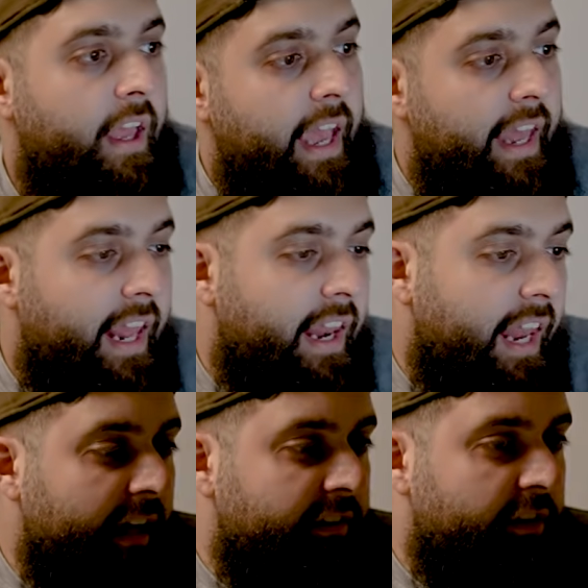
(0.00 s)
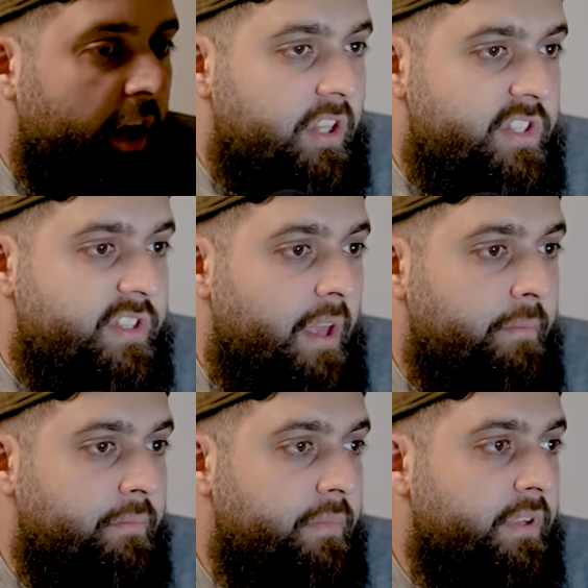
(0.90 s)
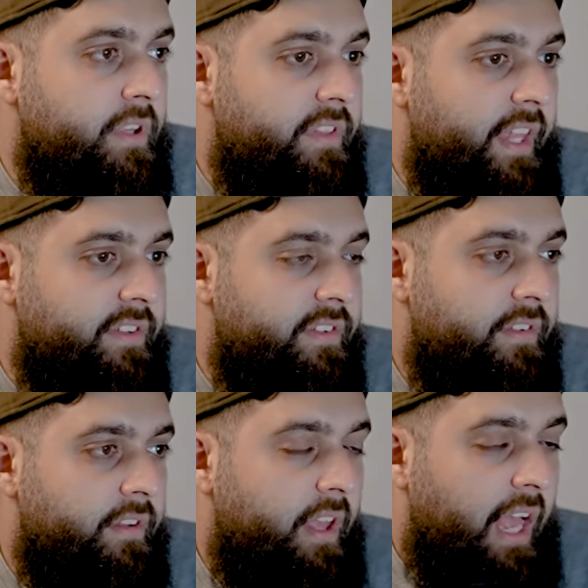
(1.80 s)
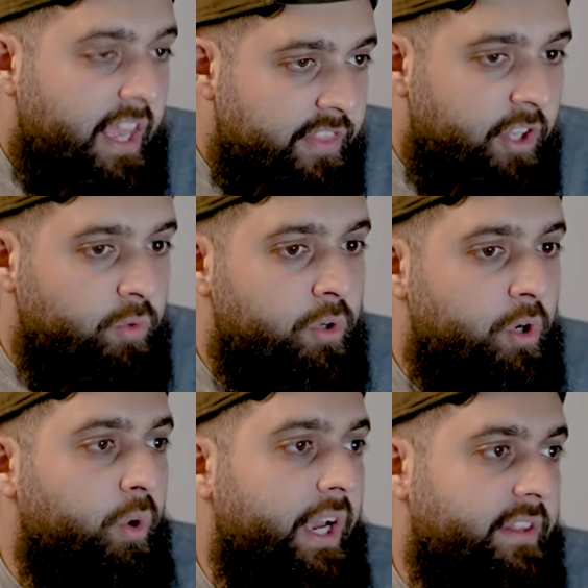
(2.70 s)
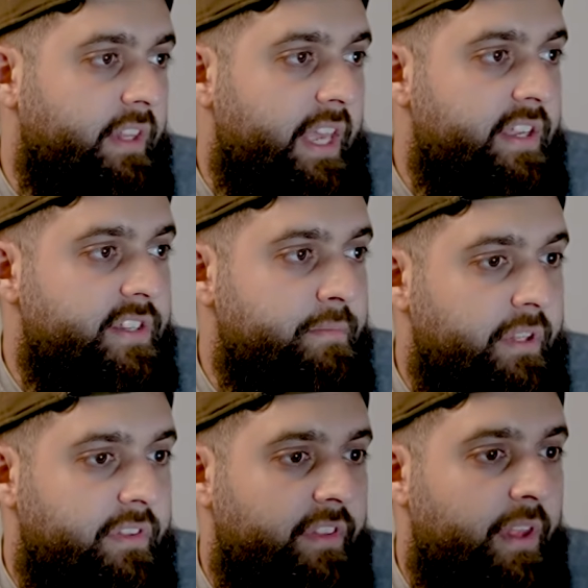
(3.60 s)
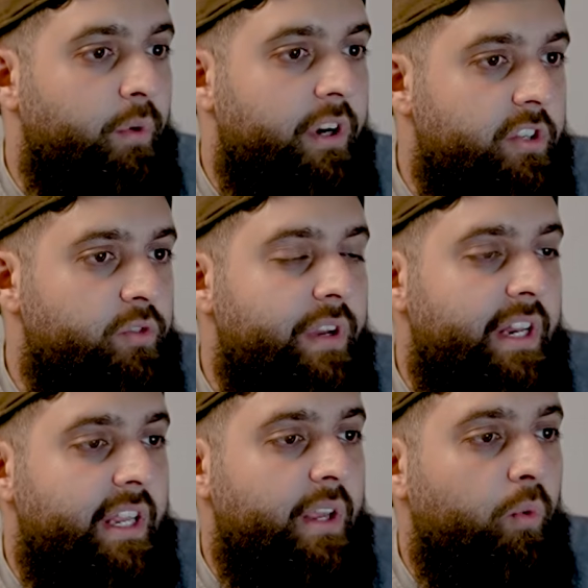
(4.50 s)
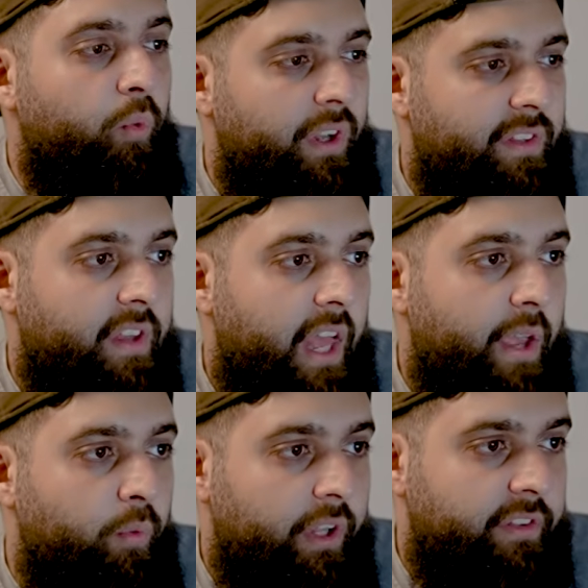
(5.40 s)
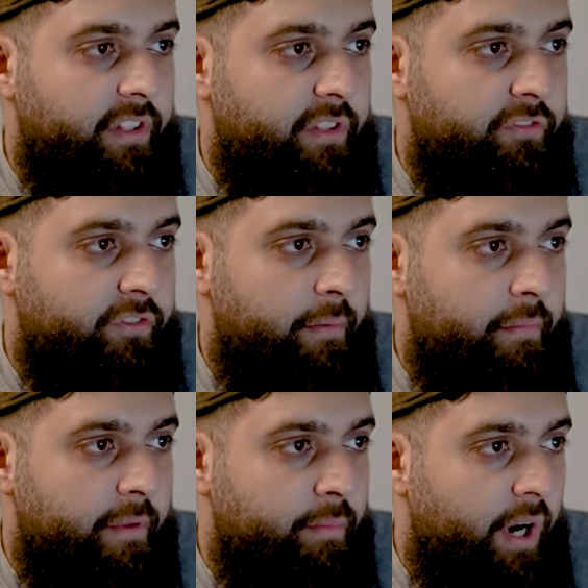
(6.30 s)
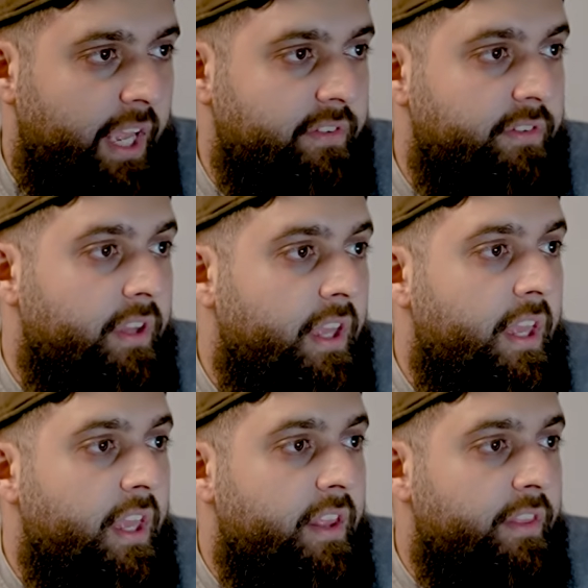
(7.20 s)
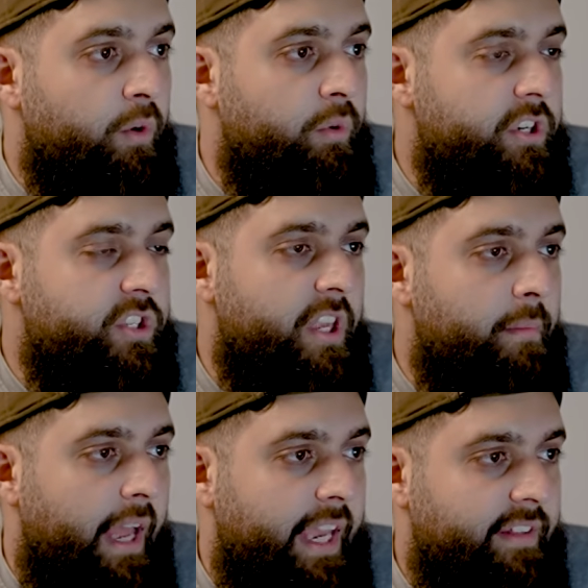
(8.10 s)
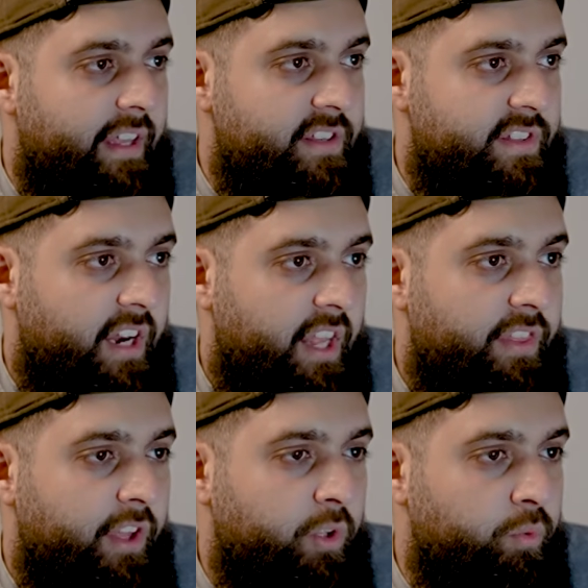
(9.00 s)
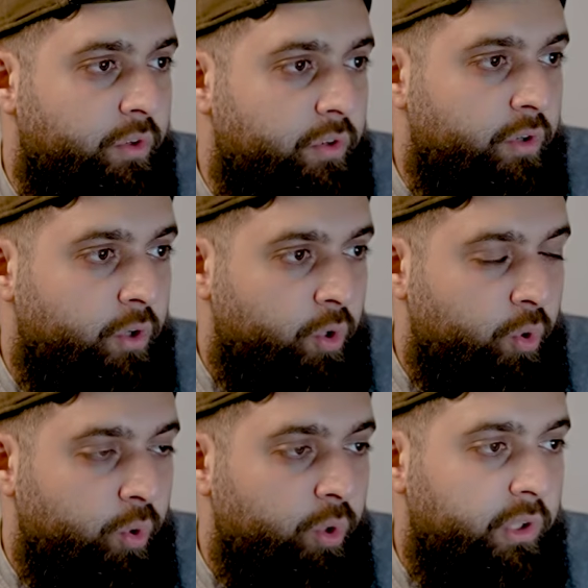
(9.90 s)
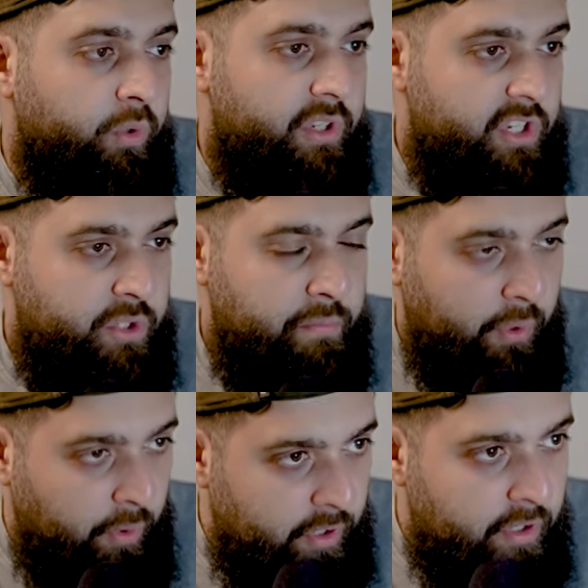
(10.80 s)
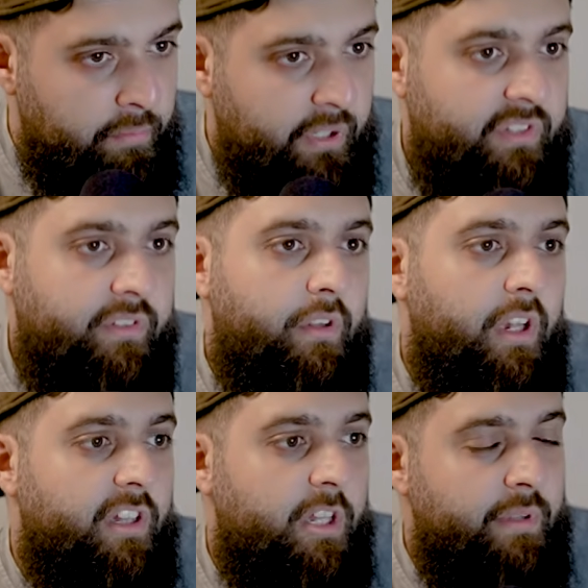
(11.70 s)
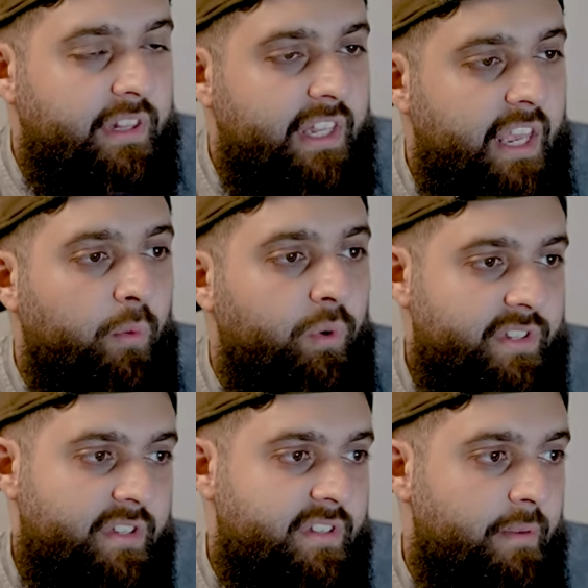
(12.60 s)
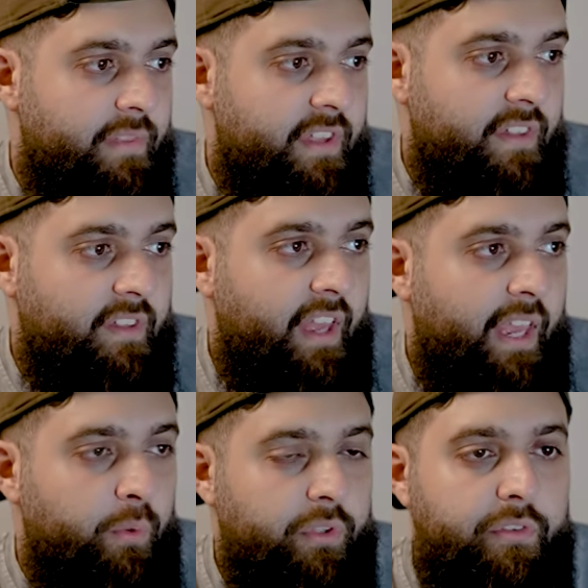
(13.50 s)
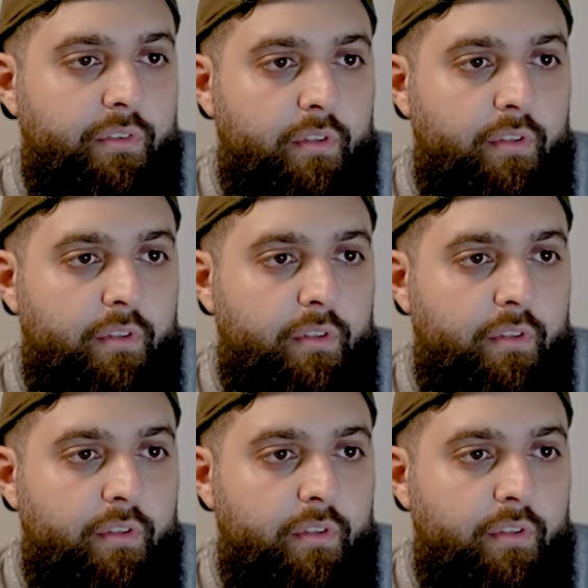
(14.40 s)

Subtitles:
And I landed on some that I thought were quite nice, but they weren't really what I wanted from the brand. There were some ideas that I thought were cool to explore, but ultimately it wasn't something that I would